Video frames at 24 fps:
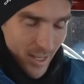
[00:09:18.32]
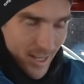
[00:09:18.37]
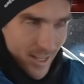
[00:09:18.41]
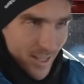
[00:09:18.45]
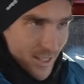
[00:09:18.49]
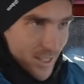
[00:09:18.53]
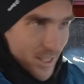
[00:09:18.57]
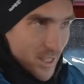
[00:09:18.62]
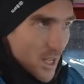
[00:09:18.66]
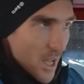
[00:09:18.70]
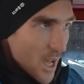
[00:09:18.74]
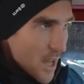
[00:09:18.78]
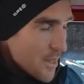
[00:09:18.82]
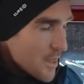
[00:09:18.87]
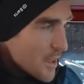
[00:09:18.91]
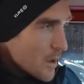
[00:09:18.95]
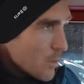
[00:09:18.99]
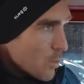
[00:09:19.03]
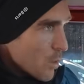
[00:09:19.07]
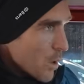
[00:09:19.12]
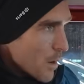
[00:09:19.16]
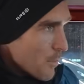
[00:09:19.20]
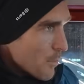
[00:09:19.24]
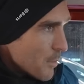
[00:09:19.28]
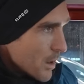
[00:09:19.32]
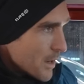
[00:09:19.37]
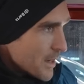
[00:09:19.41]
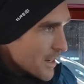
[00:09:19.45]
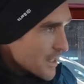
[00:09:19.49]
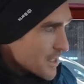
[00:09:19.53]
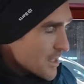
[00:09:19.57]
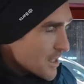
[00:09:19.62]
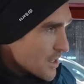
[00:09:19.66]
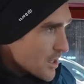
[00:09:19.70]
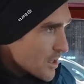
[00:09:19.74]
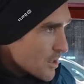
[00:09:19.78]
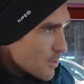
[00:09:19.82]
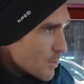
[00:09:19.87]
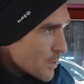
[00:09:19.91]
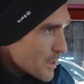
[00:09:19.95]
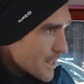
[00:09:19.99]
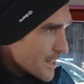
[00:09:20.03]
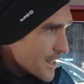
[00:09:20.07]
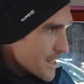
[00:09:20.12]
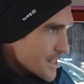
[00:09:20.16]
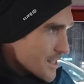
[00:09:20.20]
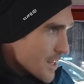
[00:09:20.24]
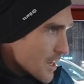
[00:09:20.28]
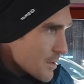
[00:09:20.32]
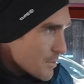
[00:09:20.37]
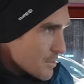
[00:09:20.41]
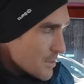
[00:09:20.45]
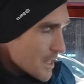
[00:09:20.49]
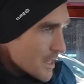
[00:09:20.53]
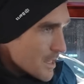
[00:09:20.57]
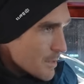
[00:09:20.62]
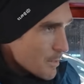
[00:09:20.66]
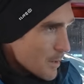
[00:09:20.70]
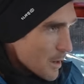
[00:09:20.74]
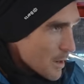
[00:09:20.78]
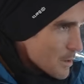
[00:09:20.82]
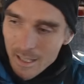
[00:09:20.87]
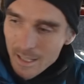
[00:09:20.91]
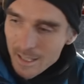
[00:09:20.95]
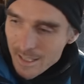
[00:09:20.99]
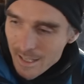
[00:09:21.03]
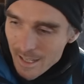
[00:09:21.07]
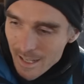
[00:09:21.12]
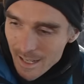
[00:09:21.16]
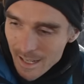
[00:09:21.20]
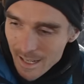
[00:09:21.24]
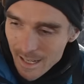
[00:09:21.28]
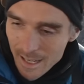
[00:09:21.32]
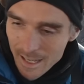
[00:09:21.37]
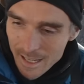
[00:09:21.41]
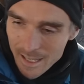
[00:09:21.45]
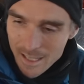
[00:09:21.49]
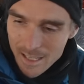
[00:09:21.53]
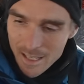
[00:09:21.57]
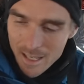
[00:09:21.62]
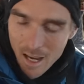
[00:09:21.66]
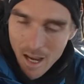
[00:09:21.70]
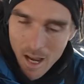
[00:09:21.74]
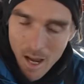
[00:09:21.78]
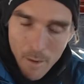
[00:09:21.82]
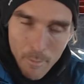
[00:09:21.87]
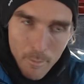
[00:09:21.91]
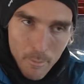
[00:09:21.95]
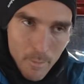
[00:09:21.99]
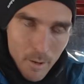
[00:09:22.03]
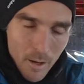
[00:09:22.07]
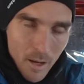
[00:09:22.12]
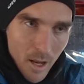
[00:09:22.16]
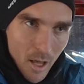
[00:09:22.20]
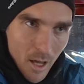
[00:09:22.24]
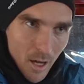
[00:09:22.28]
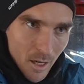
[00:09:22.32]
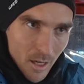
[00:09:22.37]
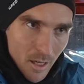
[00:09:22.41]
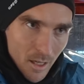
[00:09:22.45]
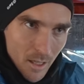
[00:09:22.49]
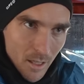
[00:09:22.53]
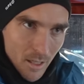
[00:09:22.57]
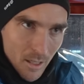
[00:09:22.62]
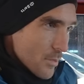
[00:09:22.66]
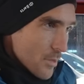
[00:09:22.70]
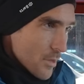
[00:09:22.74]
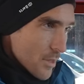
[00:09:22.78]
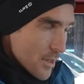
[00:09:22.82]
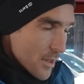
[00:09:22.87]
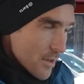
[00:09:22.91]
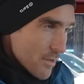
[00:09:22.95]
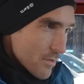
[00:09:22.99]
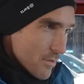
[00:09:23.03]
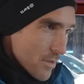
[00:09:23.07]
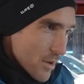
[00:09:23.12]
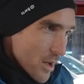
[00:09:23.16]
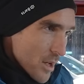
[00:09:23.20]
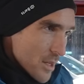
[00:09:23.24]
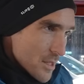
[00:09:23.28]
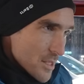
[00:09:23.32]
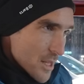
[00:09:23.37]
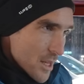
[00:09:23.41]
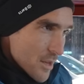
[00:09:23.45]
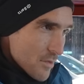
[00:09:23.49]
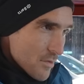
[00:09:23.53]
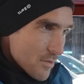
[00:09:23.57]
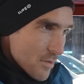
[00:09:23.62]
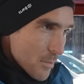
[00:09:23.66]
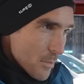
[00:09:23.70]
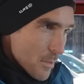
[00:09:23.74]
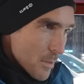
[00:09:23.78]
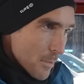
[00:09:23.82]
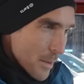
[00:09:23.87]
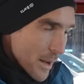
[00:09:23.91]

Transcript: it. I think what I might need to do when I get to Home Depot is at least unplug the inverter from the